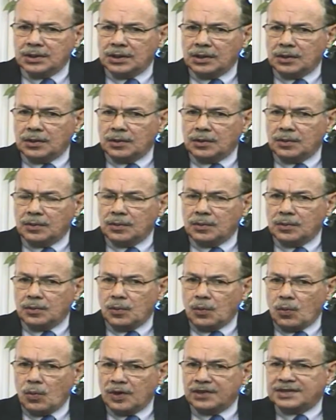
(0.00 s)
uh, uh,
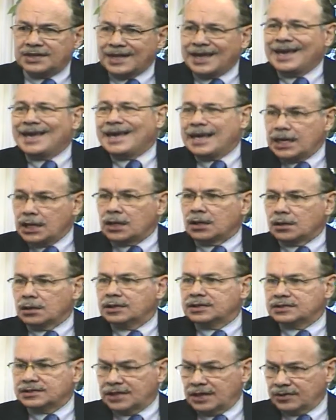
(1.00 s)
what they hear
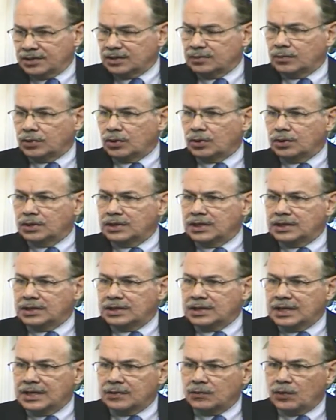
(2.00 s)
as a sounding board
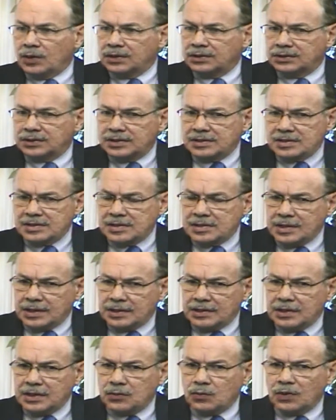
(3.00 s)
and, and what
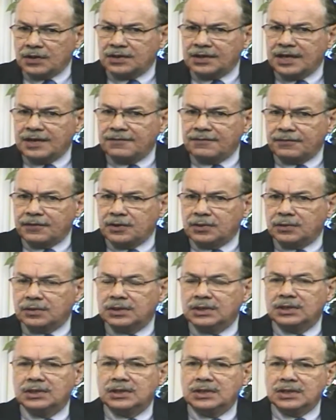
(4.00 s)
and, and what they feel
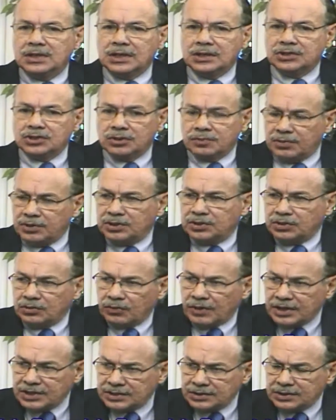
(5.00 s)
uh, should be the
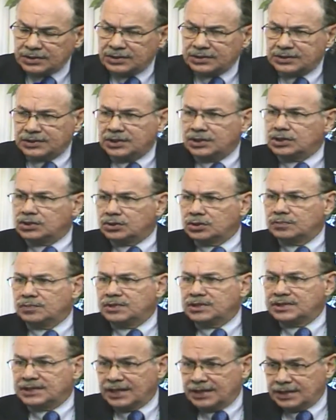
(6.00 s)
direction of the city should
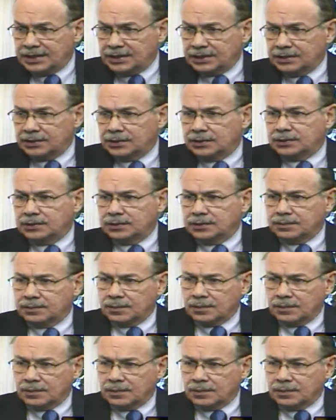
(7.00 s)
be taken. Influence.